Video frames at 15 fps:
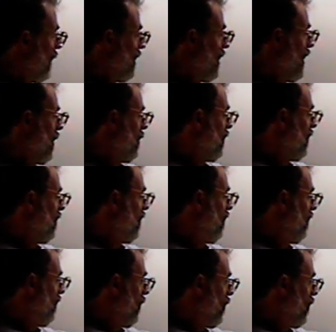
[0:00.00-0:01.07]
times the
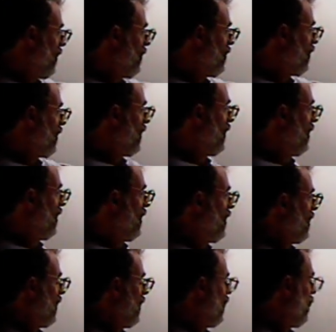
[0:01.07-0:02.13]
force
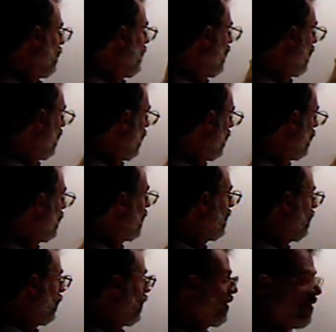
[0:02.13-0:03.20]
gives me a little bit of
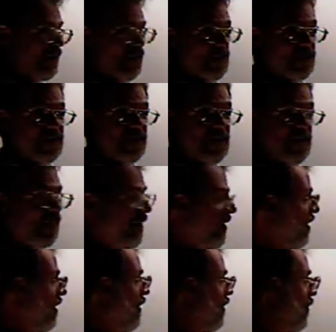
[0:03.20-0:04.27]
work done.
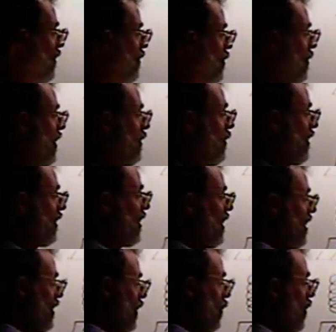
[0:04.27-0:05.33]
Differential amount of work.
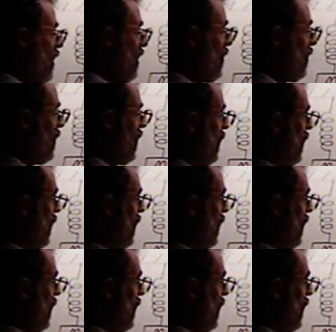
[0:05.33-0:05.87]
Now what is